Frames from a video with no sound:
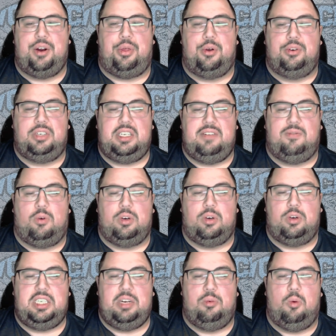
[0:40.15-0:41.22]
13
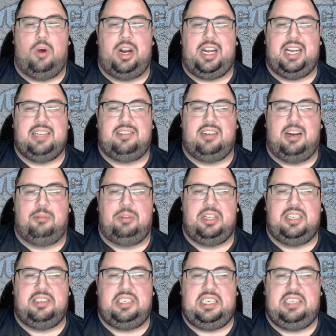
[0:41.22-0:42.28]
14 and 1 against the number
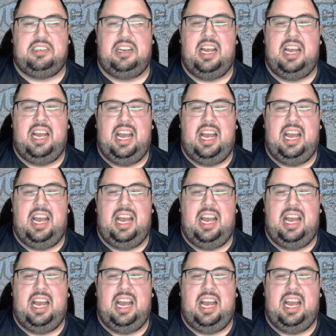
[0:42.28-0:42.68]
this season